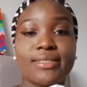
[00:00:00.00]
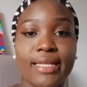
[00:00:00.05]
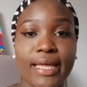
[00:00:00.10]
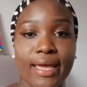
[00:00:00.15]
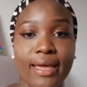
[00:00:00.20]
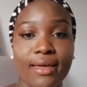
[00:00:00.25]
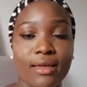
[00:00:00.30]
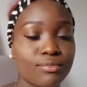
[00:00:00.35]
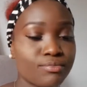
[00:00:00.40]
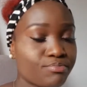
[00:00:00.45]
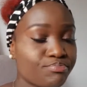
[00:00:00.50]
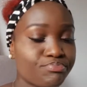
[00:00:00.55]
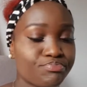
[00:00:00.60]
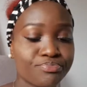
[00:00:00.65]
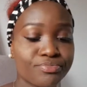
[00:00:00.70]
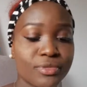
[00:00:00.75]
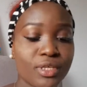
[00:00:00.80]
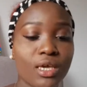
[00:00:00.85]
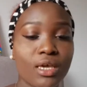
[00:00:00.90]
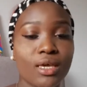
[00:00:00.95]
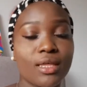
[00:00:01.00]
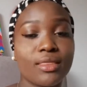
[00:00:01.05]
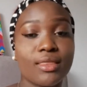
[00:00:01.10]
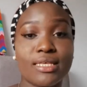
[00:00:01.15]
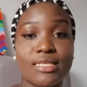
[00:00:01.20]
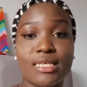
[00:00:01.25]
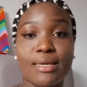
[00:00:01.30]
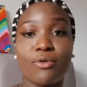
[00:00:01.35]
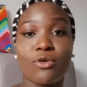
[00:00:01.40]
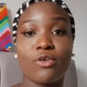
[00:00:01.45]
sticks there.
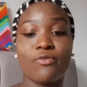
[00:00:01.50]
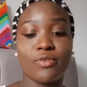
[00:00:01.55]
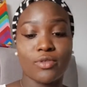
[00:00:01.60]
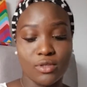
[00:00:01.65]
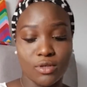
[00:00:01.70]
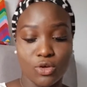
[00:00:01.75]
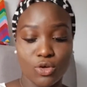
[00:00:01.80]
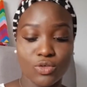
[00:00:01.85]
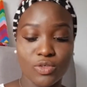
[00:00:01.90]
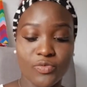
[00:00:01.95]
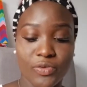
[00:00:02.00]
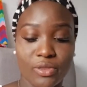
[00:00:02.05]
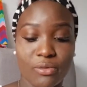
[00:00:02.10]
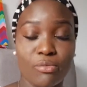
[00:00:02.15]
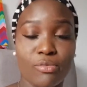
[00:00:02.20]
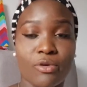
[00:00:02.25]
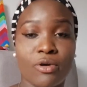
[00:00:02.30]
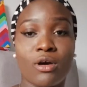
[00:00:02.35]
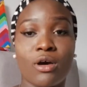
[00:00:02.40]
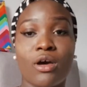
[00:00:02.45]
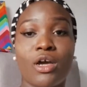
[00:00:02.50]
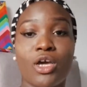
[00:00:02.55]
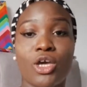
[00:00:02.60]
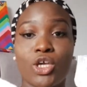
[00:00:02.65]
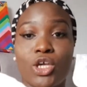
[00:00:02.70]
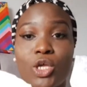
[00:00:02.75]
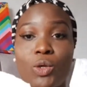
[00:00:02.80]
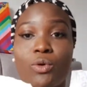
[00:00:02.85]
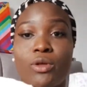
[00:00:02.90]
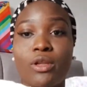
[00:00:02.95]
The same goes for the
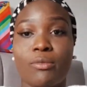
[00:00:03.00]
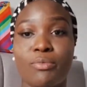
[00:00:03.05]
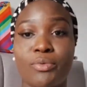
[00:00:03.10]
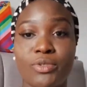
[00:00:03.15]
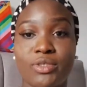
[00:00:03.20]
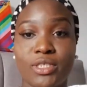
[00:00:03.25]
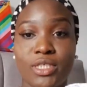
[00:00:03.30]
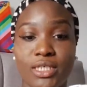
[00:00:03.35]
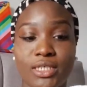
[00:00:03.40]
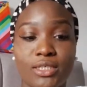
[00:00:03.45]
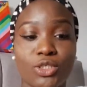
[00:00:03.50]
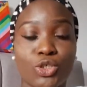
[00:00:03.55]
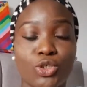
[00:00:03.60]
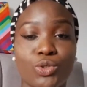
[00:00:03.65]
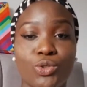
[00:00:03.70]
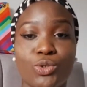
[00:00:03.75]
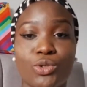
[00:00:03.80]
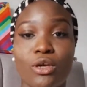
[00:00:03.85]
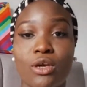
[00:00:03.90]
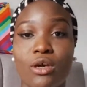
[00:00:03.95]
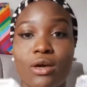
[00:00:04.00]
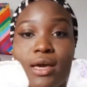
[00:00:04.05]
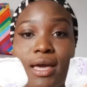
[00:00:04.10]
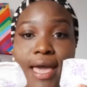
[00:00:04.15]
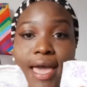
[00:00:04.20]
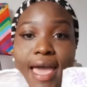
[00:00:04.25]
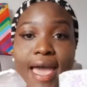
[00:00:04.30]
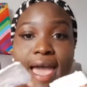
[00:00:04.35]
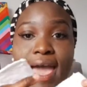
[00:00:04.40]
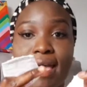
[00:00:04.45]
bra. You want to put this
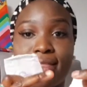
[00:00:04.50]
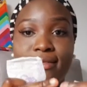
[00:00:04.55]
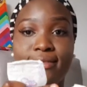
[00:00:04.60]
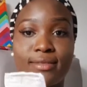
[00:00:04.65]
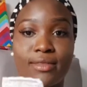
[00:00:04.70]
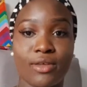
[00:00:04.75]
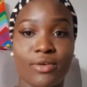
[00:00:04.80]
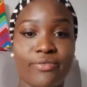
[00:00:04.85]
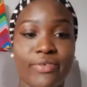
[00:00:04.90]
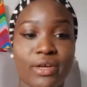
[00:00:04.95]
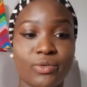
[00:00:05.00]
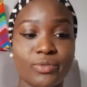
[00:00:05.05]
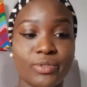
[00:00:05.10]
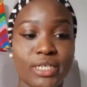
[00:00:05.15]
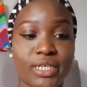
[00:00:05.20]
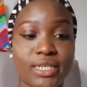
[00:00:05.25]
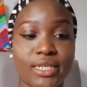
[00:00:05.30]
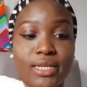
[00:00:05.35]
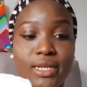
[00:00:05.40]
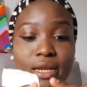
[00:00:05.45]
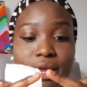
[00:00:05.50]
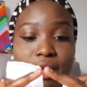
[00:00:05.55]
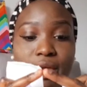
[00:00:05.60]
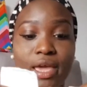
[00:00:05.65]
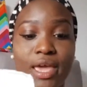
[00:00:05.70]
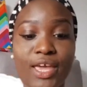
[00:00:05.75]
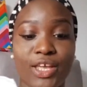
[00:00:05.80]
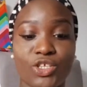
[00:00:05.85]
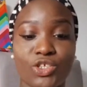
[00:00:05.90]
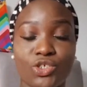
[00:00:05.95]
too at the rounded
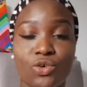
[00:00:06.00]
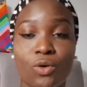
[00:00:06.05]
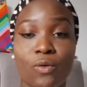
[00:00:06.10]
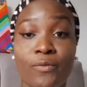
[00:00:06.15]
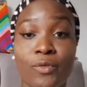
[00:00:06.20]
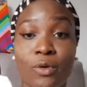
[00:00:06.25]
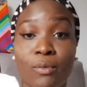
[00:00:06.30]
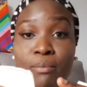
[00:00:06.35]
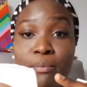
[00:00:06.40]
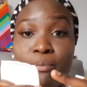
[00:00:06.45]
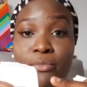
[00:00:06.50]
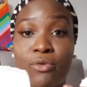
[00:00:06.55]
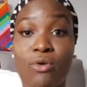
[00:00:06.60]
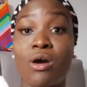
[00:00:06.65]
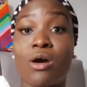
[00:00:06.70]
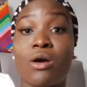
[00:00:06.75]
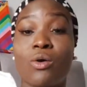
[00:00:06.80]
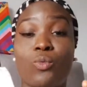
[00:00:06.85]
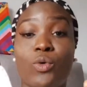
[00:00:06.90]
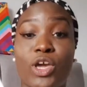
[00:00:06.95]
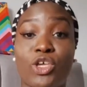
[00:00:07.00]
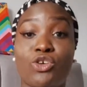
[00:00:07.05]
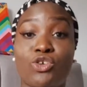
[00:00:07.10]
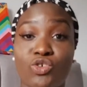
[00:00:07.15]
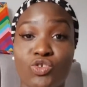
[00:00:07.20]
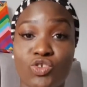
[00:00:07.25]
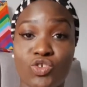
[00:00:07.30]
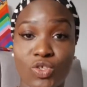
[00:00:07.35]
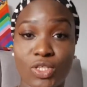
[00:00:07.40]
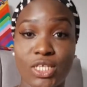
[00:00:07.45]
edge of your bra
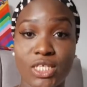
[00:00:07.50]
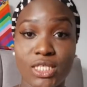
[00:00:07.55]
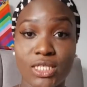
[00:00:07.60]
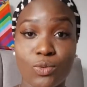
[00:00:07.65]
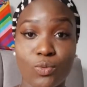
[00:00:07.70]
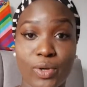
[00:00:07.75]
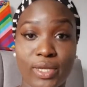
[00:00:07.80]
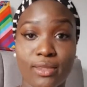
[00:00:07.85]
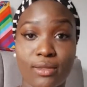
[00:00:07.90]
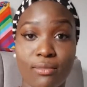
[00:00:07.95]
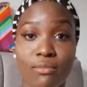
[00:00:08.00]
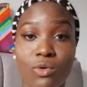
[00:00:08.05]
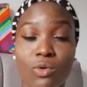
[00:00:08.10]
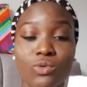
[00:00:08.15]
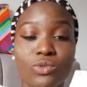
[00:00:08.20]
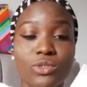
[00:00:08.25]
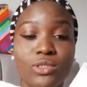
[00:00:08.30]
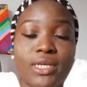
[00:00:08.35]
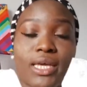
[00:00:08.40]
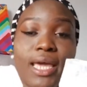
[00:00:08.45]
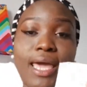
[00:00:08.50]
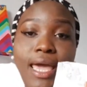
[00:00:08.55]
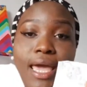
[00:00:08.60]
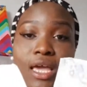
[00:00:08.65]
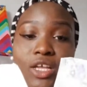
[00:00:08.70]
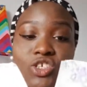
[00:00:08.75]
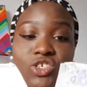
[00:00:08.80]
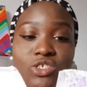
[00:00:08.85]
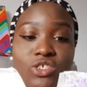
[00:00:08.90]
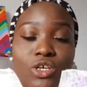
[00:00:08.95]
where you usually sweat the
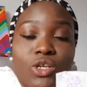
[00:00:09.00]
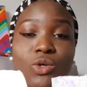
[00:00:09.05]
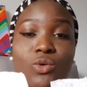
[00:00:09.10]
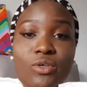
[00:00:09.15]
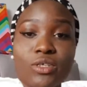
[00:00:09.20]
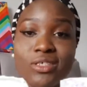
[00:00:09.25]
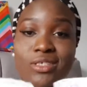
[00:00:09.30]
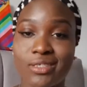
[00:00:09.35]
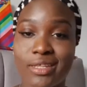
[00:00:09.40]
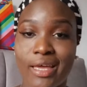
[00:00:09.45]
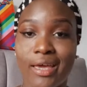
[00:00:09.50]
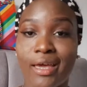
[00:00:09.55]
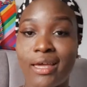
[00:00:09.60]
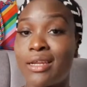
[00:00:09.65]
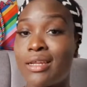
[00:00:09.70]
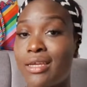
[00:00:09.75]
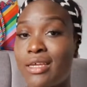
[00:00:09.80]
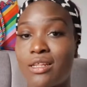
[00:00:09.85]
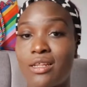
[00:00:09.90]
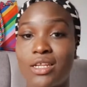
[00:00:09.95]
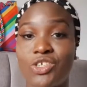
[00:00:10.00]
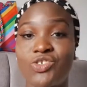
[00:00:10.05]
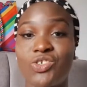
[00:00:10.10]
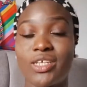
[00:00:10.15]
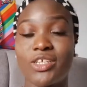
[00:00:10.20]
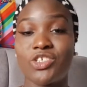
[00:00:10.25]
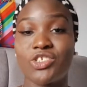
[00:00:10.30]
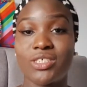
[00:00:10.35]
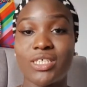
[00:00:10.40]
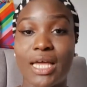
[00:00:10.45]
most, and just glue it there, and
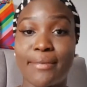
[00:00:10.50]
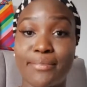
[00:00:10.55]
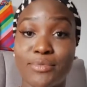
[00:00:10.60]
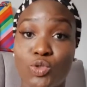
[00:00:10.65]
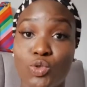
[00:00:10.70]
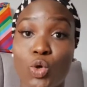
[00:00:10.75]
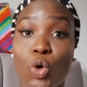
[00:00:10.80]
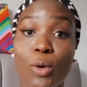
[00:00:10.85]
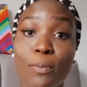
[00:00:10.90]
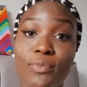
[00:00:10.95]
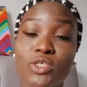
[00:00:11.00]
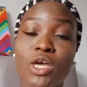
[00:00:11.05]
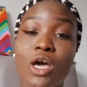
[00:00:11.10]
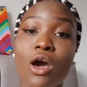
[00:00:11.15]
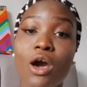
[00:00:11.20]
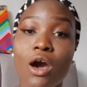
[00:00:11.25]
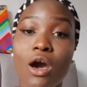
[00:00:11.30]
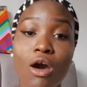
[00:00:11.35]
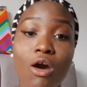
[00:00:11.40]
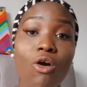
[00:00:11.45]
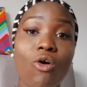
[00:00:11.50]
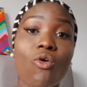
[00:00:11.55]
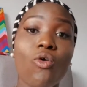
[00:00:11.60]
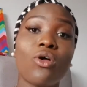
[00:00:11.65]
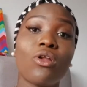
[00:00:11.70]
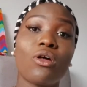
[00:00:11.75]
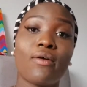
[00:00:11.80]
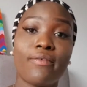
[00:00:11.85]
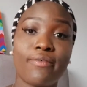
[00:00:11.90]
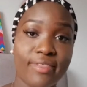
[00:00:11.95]
it literally just absorbs
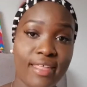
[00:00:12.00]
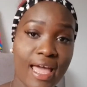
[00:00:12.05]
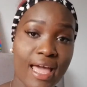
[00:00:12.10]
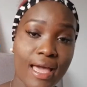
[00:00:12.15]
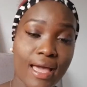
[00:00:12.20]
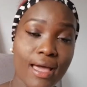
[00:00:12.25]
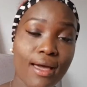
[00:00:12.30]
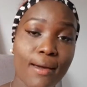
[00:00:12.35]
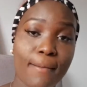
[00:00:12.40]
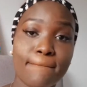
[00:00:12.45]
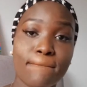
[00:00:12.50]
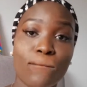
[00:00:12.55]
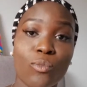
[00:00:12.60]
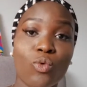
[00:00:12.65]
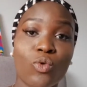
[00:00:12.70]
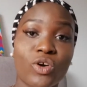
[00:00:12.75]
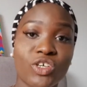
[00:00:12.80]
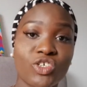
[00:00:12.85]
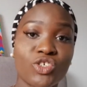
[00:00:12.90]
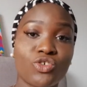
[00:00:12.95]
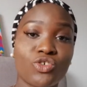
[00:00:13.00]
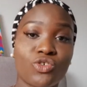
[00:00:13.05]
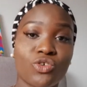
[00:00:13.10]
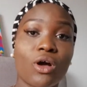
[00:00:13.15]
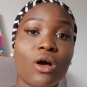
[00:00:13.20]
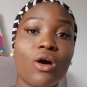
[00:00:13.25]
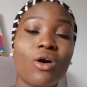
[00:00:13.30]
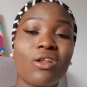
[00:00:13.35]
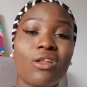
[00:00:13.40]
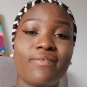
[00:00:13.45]
all of that
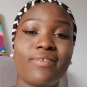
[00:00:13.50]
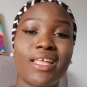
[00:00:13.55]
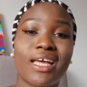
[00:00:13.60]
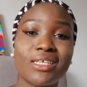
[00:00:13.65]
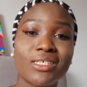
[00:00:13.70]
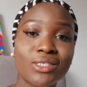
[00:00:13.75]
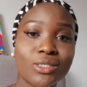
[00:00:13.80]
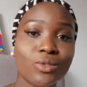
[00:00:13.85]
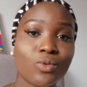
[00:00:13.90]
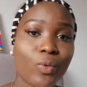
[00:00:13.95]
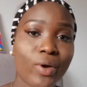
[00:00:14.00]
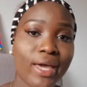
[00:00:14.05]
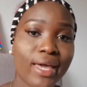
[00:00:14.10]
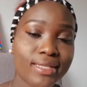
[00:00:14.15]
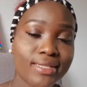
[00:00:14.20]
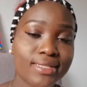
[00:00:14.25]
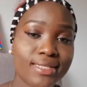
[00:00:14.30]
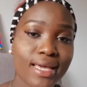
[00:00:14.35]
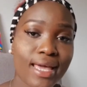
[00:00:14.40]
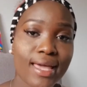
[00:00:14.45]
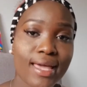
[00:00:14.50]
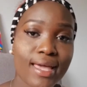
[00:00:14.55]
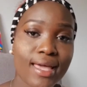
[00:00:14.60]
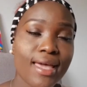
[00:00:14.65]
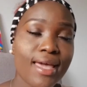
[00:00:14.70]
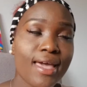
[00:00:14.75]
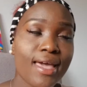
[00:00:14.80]
moisture, all of that sweat